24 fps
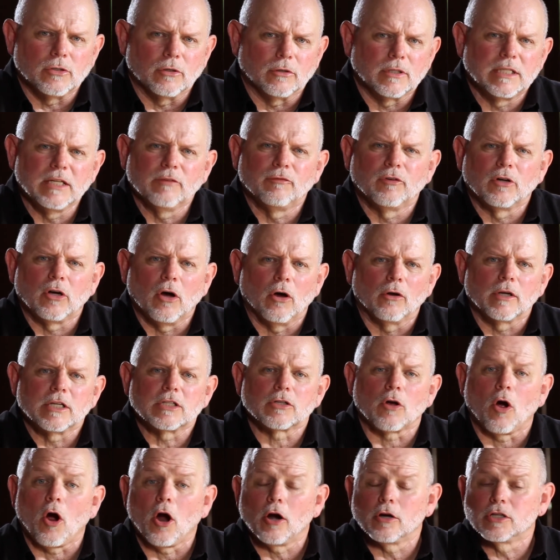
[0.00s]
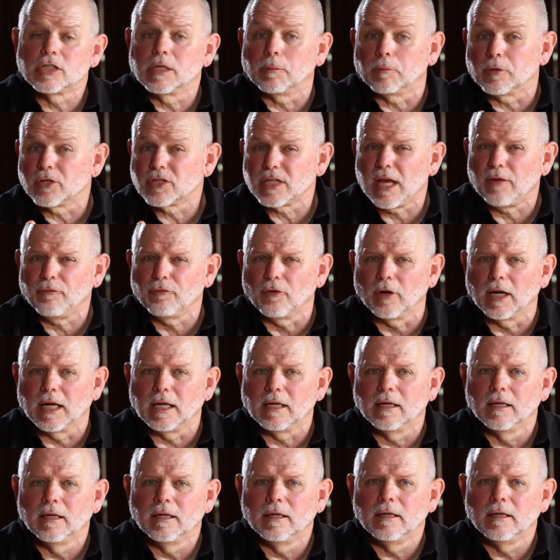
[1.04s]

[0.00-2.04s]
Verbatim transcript: or difficulties or hardship or suffering.